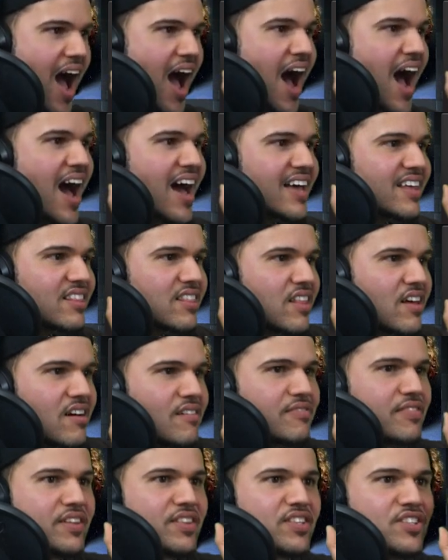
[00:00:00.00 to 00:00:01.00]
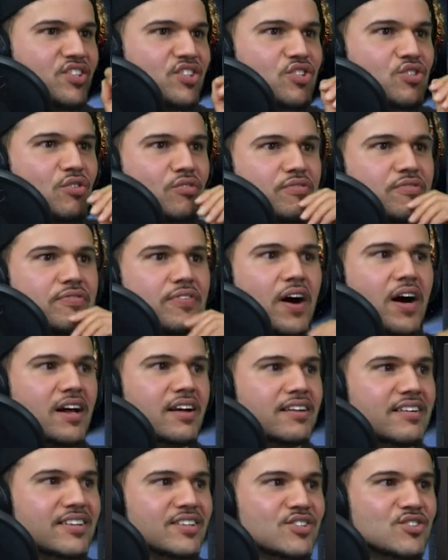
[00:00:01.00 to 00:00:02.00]
I love it. This is so
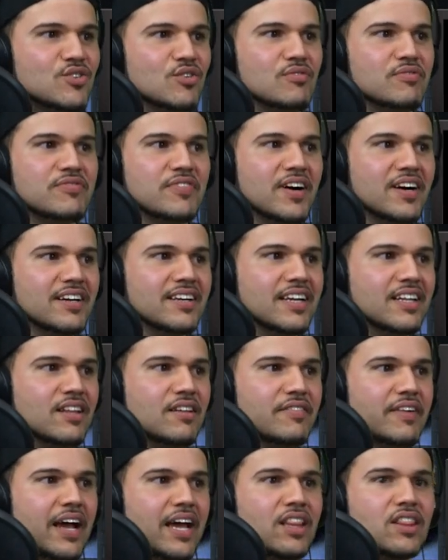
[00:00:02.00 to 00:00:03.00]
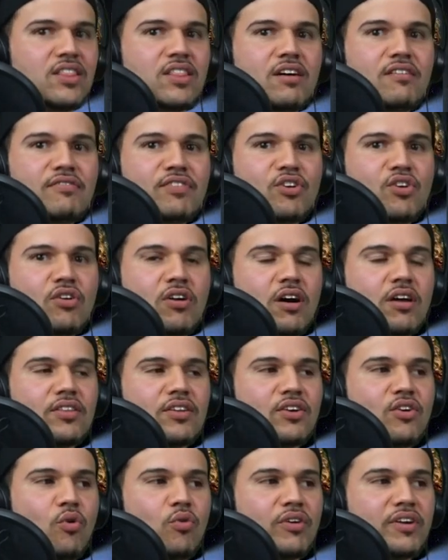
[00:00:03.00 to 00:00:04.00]
fun. So fun. I love it. I love the
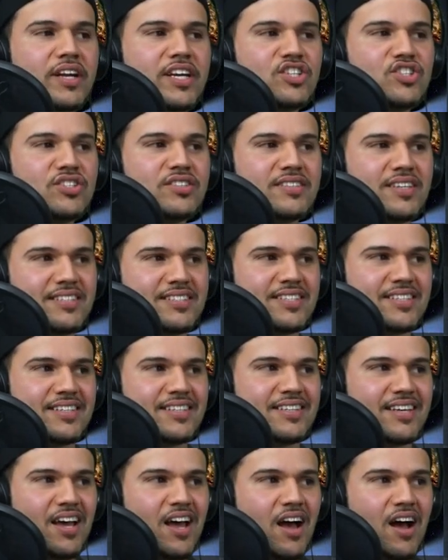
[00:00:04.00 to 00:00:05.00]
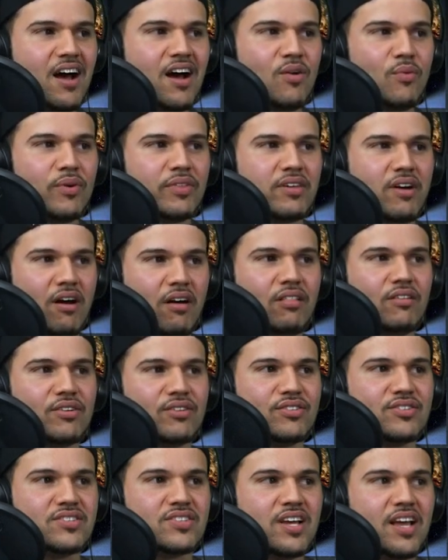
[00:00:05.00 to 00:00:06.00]
coordination they did with
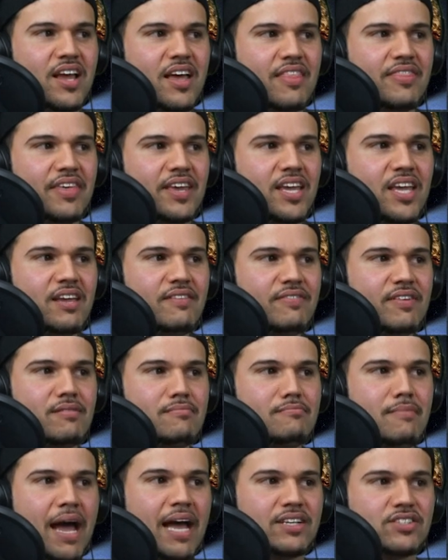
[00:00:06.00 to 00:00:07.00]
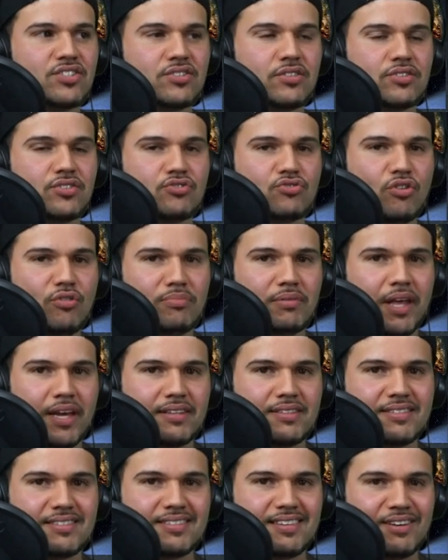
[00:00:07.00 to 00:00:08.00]
colors. They even matched strobe
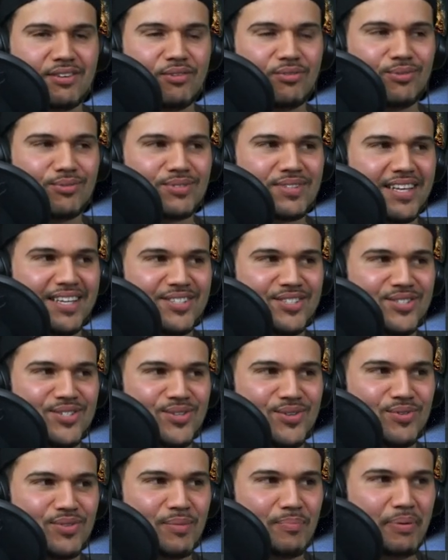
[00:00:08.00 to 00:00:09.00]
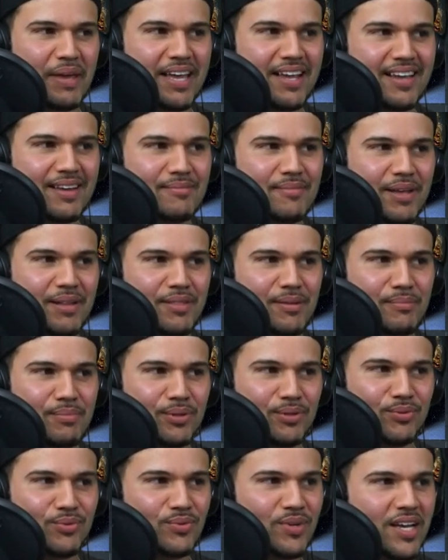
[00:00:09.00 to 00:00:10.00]
lights and all those lights too. The pink and the
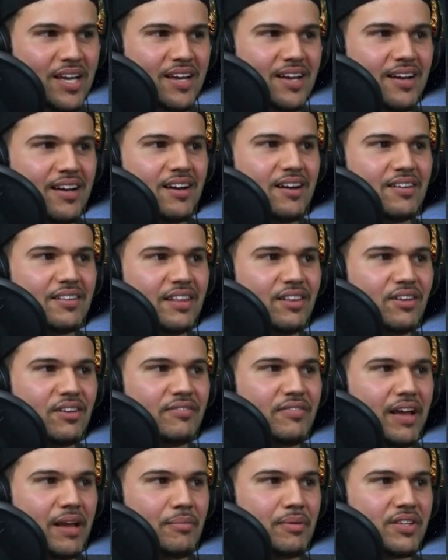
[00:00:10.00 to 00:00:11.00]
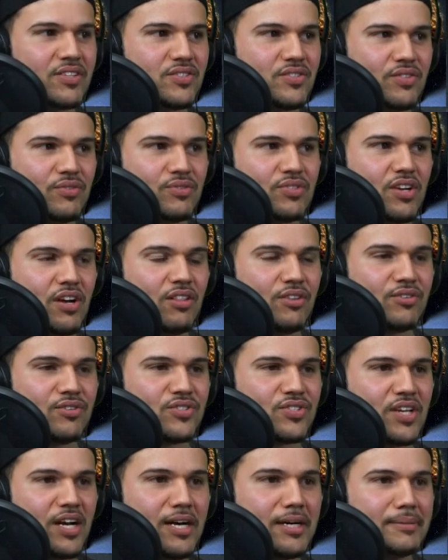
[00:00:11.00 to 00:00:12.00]
blue. They look fabulous in those
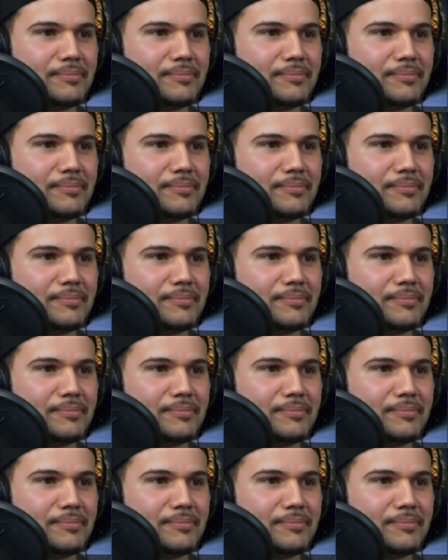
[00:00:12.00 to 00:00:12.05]
colors.